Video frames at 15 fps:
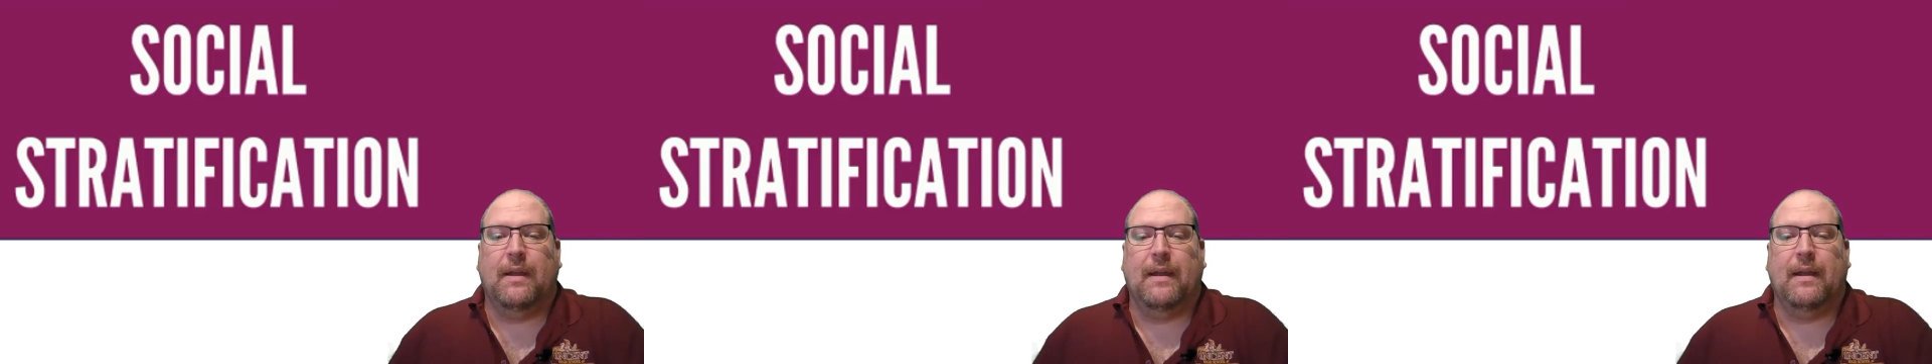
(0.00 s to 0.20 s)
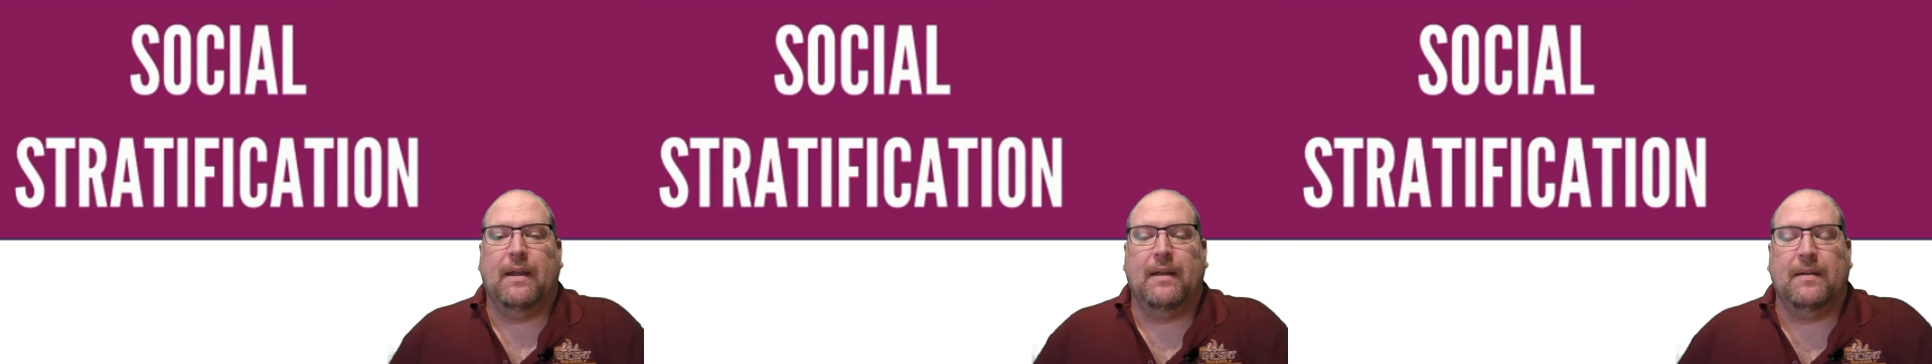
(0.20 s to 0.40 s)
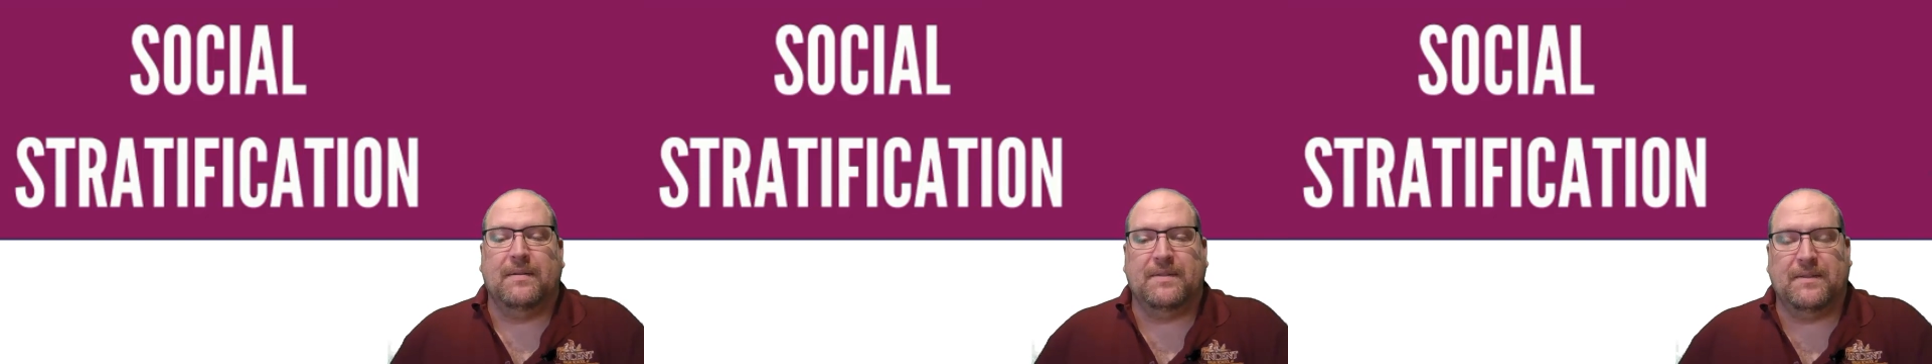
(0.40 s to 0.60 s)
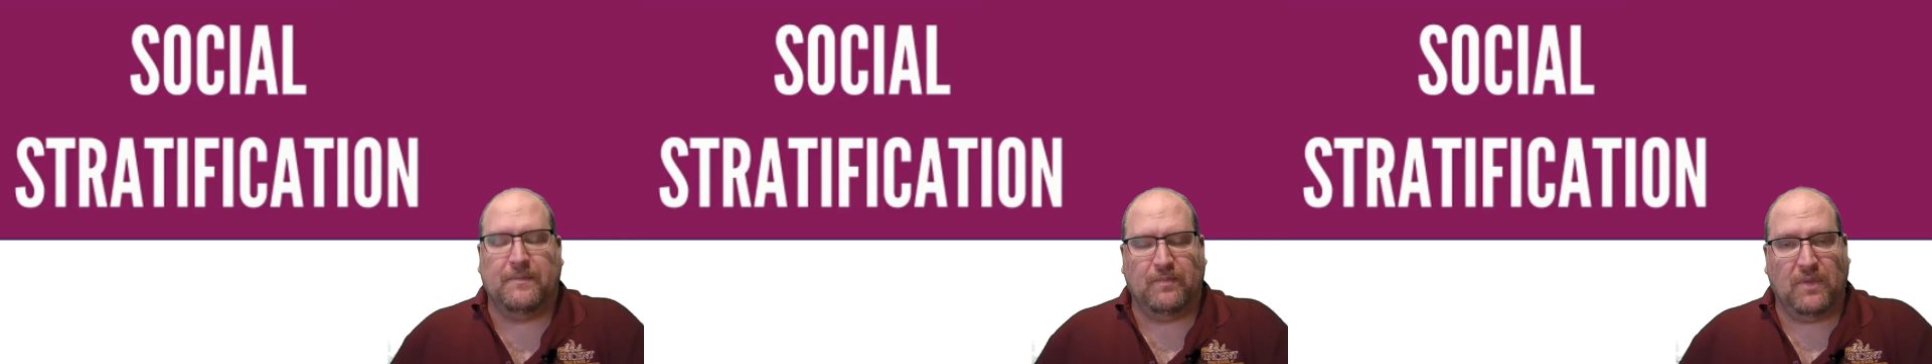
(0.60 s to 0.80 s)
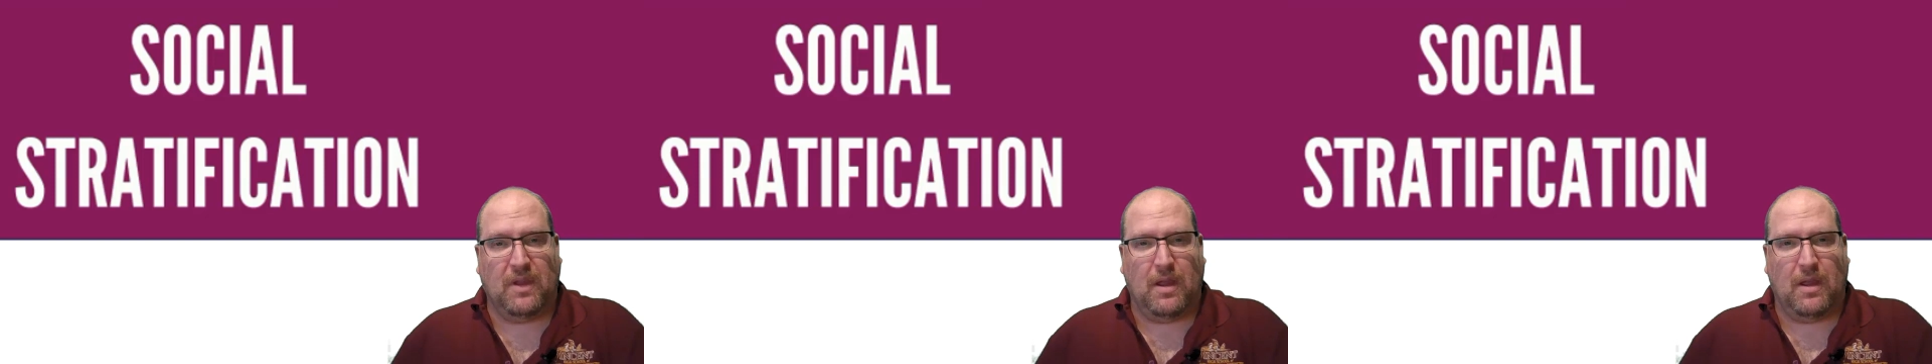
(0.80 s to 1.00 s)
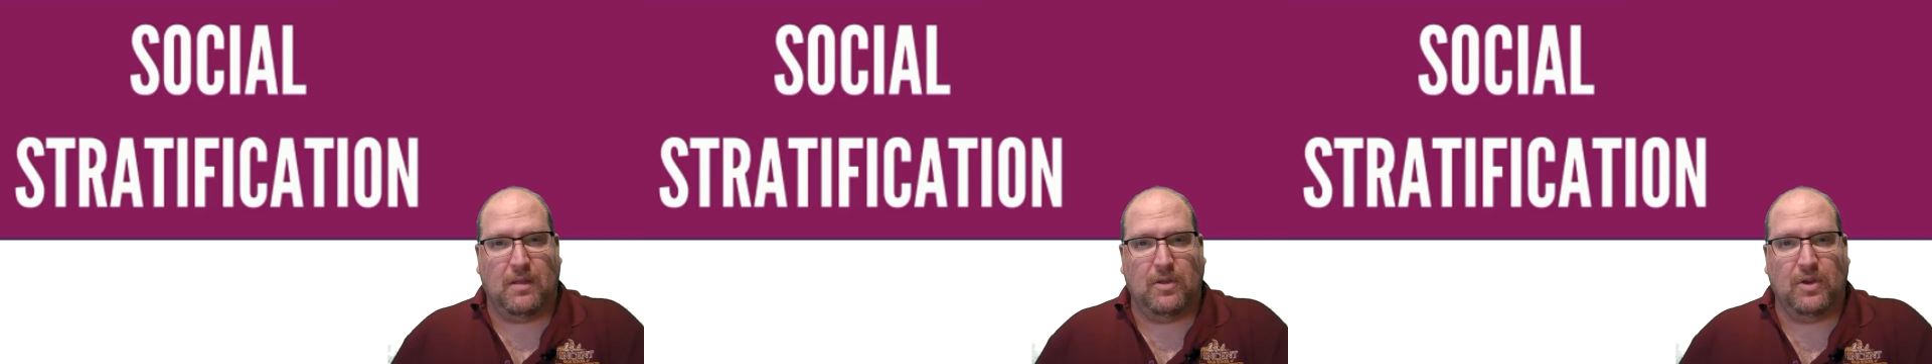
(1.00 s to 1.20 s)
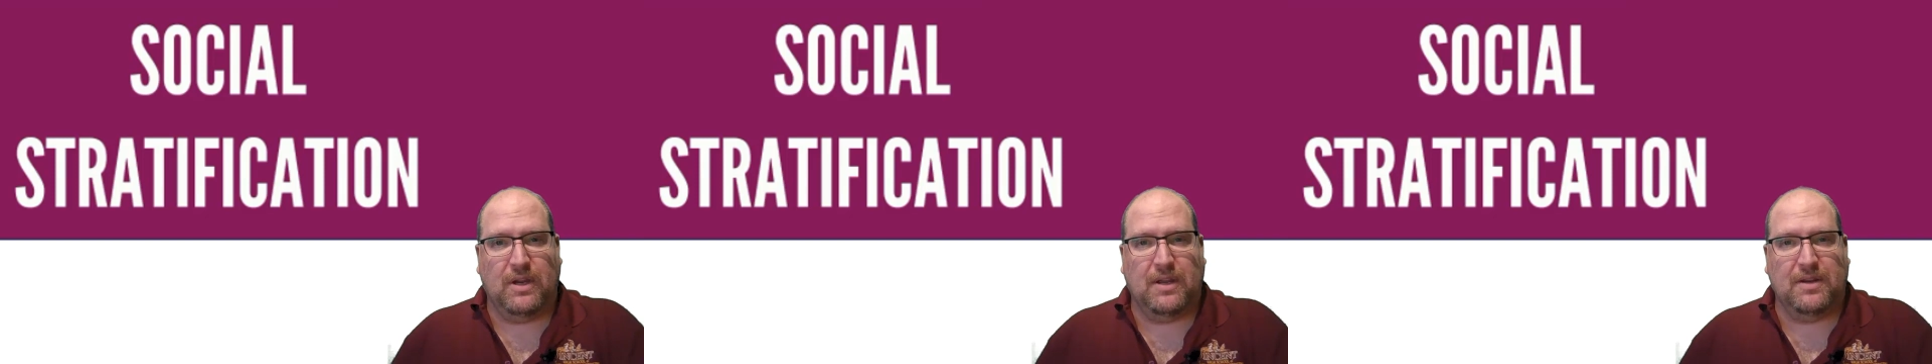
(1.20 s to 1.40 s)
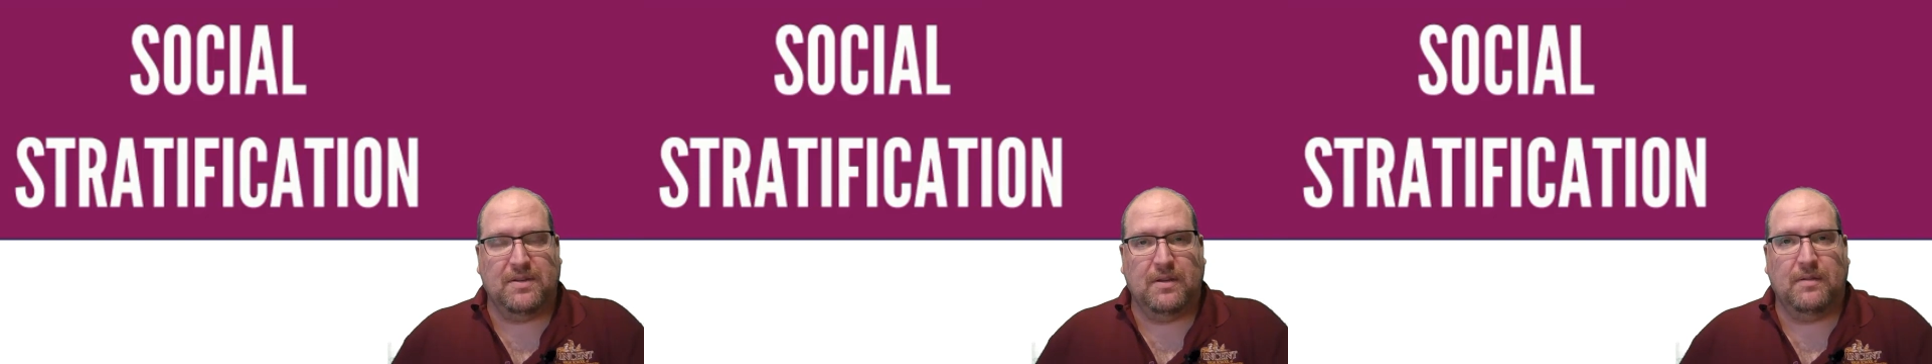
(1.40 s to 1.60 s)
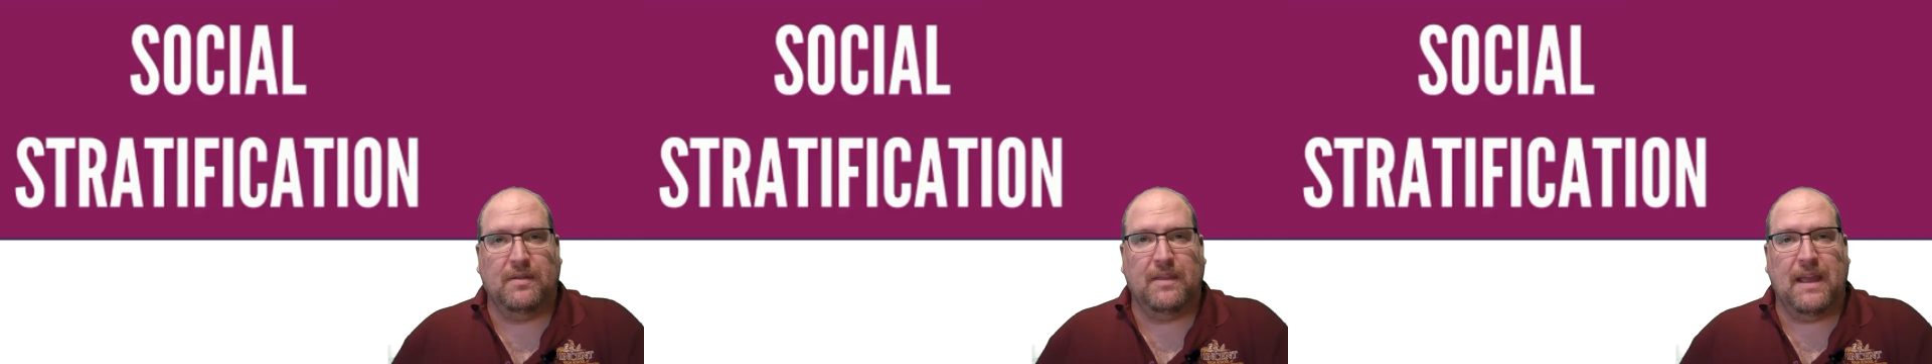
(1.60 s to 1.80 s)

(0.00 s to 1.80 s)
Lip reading: and look at